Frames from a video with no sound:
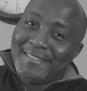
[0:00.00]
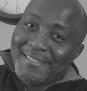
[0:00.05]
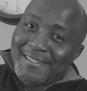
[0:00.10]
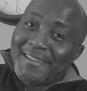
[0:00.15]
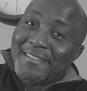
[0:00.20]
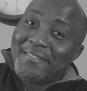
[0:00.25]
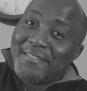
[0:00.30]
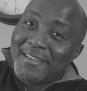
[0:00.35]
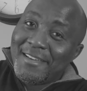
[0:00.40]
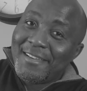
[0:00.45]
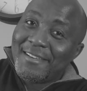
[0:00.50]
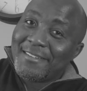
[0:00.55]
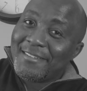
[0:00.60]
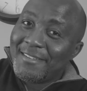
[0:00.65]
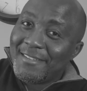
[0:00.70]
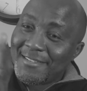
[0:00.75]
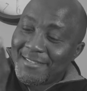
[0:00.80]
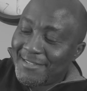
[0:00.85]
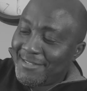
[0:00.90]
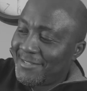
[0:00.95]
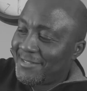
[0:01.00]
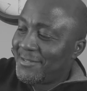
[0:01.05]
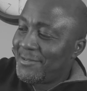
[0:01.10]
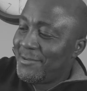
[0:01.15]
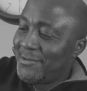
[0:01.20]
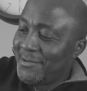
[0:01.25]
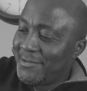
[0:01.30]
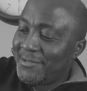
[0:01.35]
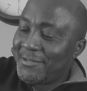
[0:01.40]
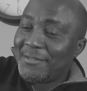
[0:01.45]
And then this is
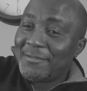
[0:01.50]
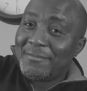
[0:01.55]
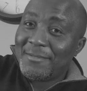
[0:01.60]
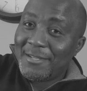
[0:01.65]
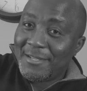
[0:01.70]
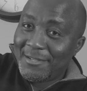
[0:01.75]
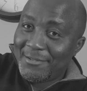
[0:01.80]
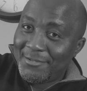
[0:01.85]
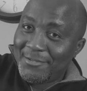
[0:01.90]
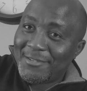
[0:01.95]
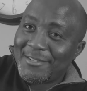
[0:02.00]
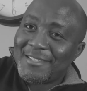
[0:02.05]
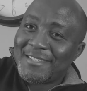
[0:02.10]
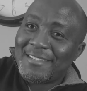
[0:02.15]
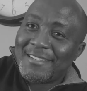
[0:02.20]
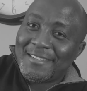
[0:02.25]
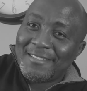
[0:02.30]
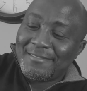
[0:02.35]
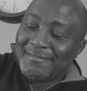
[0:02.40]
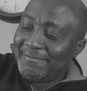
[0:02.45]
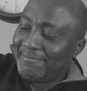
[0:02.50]
going to be interesting.